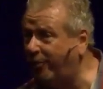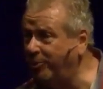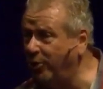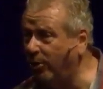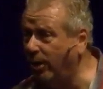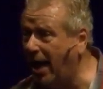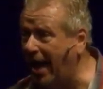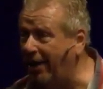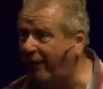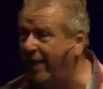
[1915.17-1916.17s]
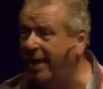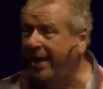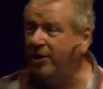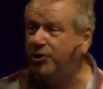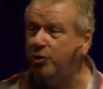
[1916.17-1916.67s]
from your life
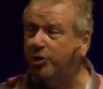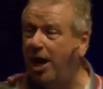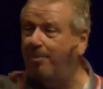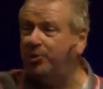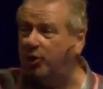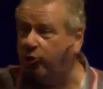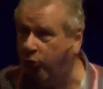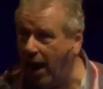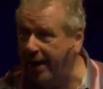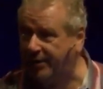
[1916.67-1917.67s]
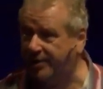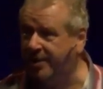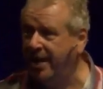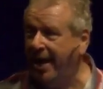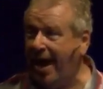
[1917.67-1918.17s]
is you come to
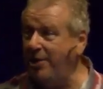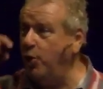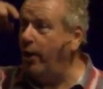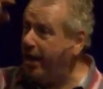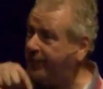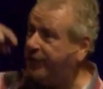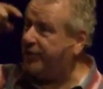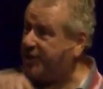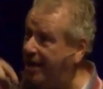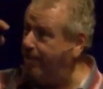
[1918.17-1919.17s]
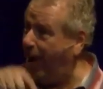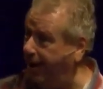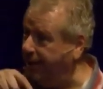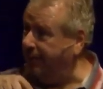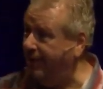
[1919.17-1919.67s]
Christ and you hit the C
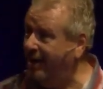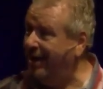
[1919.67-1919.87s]
button